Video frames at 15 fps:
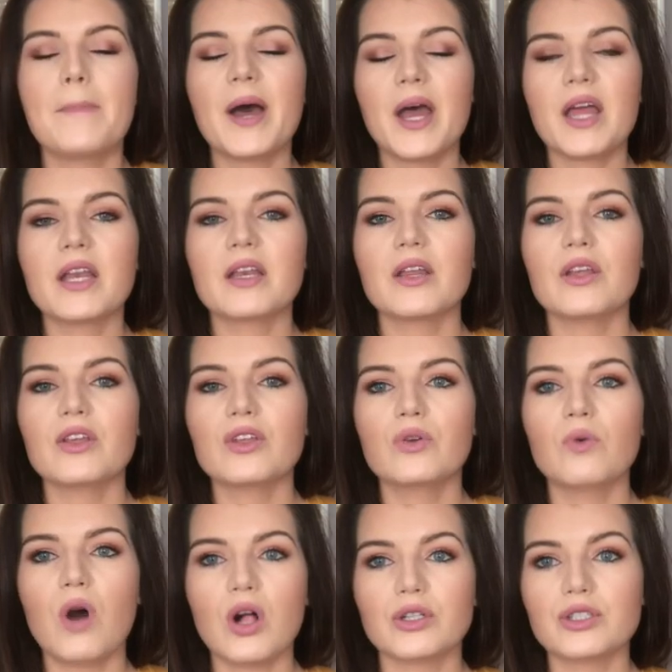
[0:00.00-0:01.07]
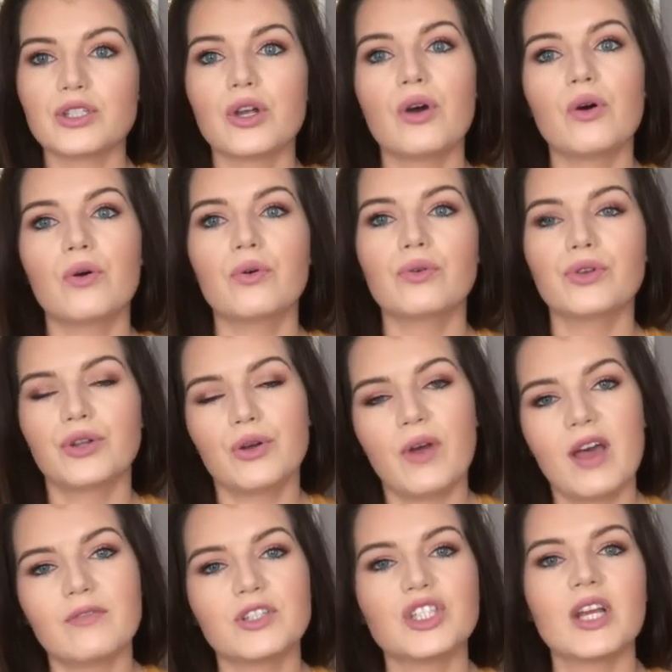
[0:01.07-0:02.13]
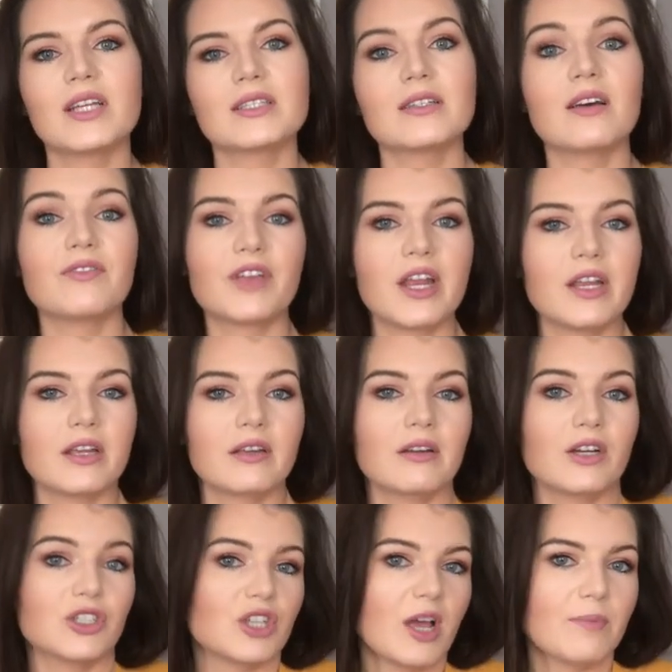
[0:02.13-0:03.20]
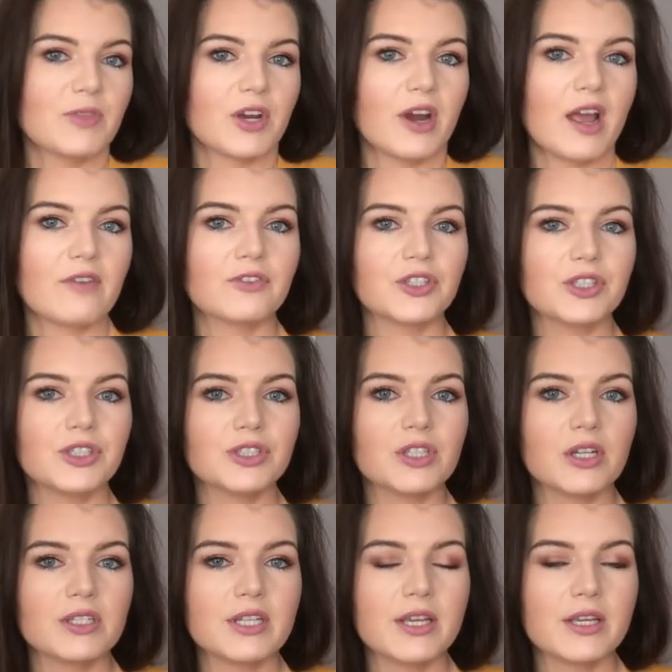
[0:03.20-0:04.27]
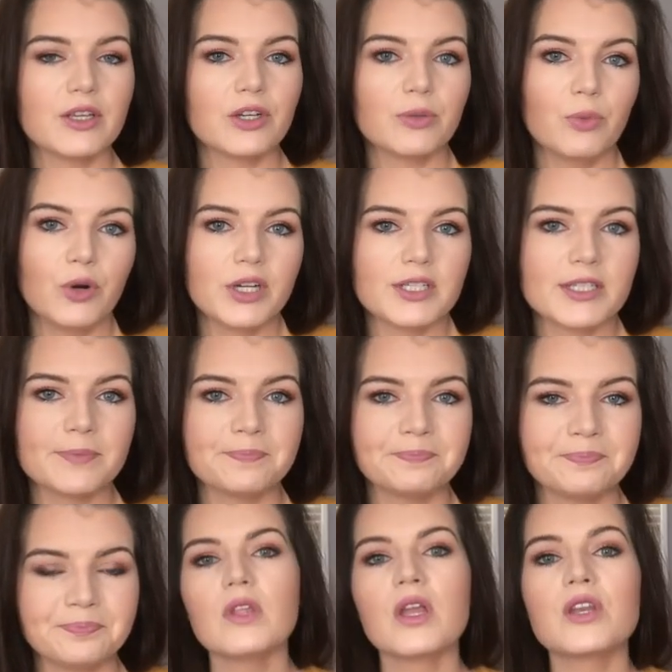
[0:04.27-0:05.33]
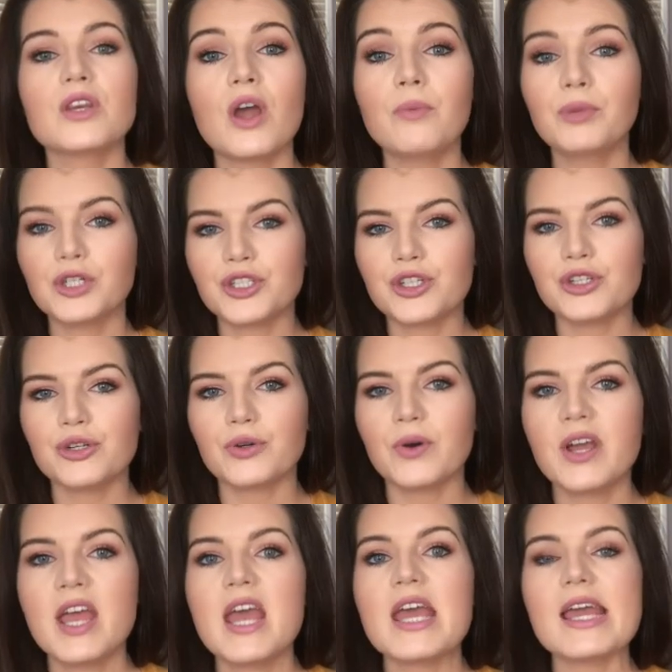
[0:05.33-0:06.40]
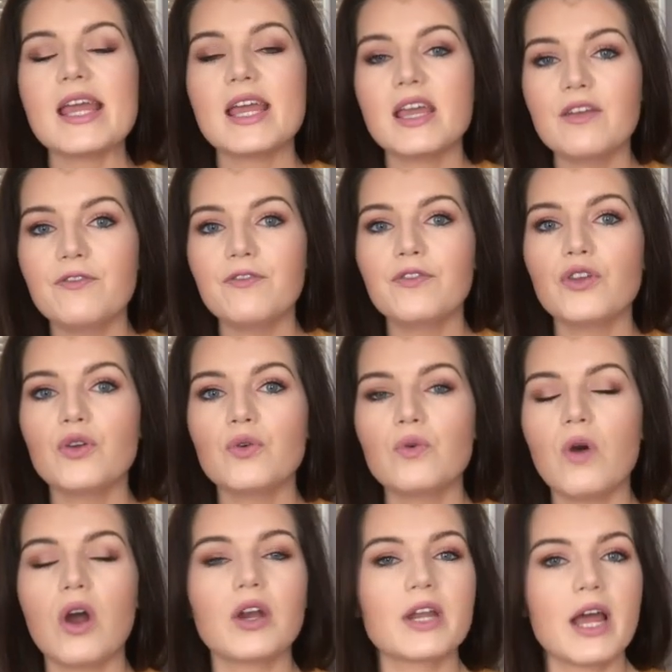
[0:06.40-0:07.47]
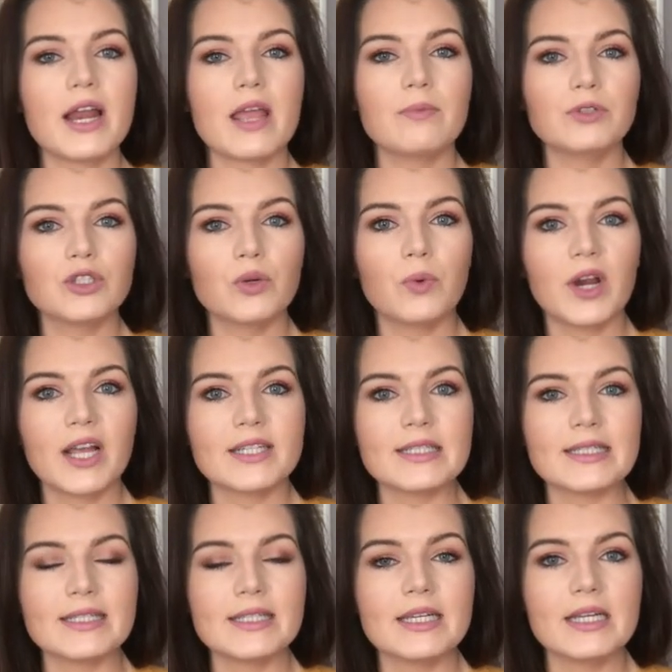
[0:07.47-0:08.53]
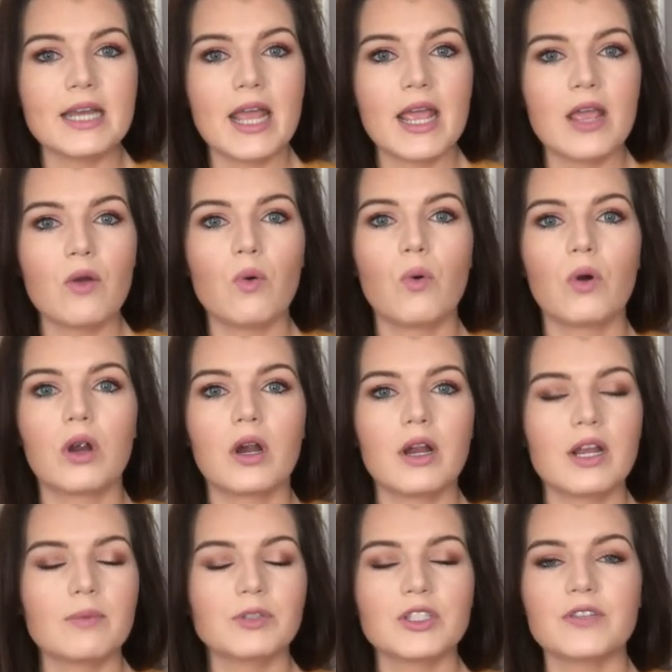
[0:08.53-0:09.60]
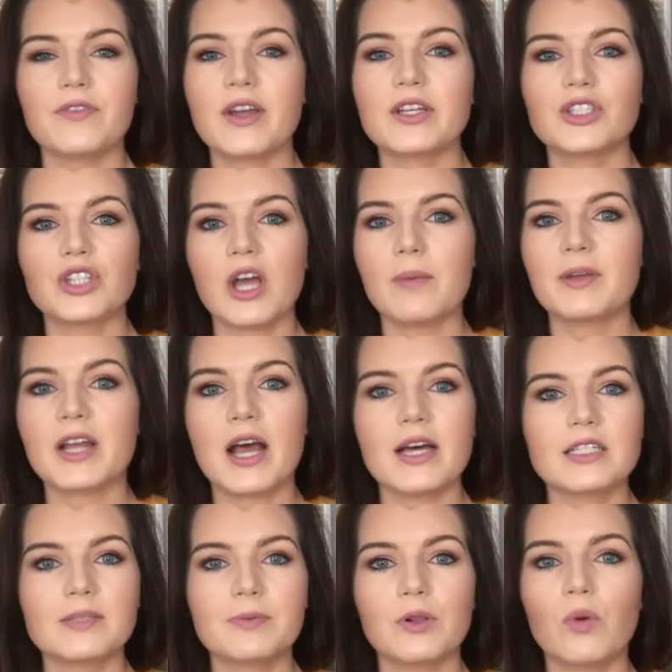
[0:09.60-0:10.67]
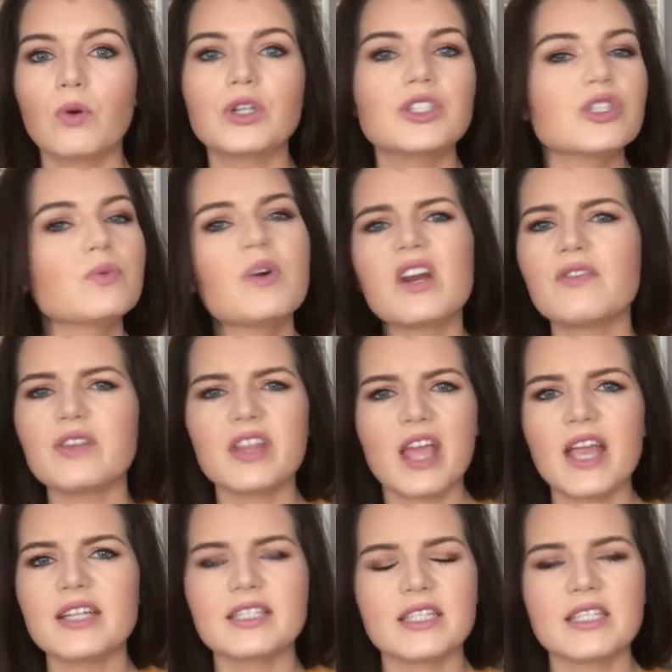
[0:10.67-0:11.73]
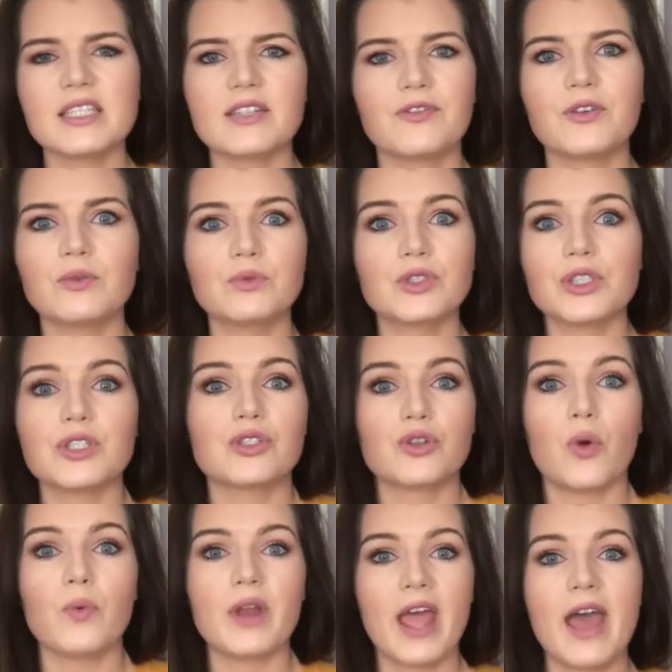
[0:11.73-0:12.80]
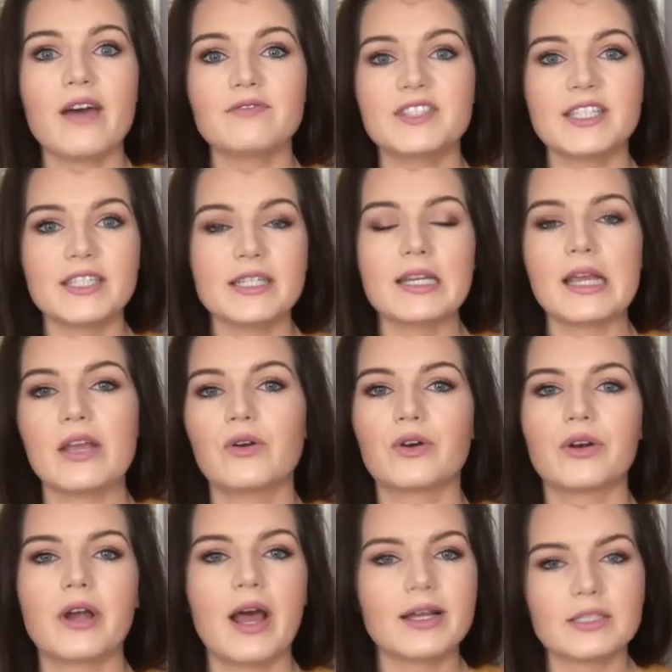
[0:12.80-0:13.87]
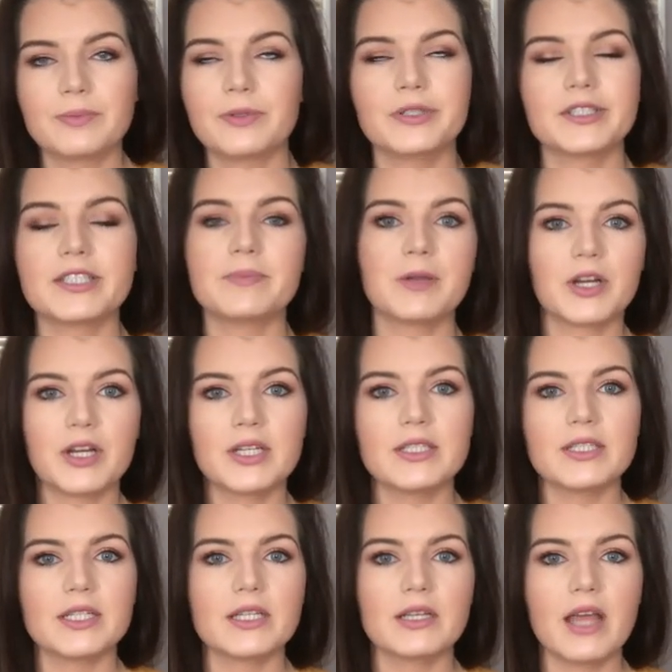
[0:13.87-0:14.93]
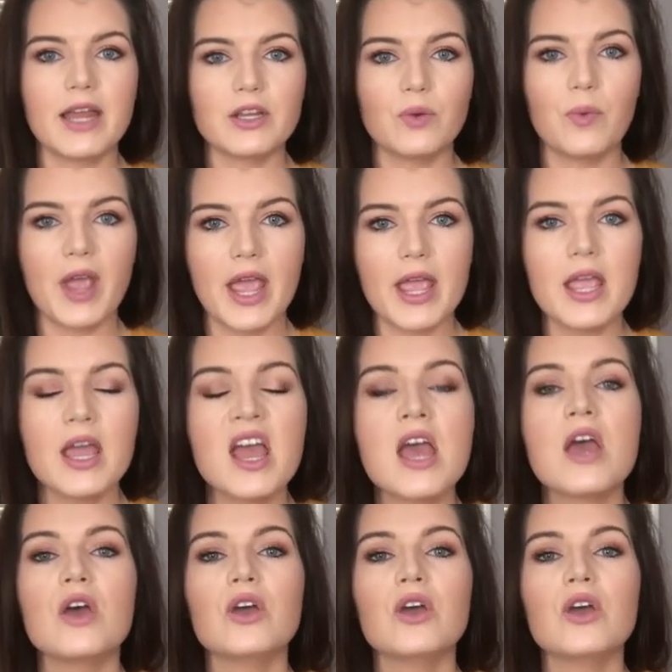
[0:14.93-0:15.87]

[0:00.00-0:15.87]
but you also, have a chance of getting a job there after you're done taking your boards. Number 2, if you are not able to work as a CNA or unable to find a job in a hospital, or just whatever the case is, if you just don't have CNA or hospital experience in any way,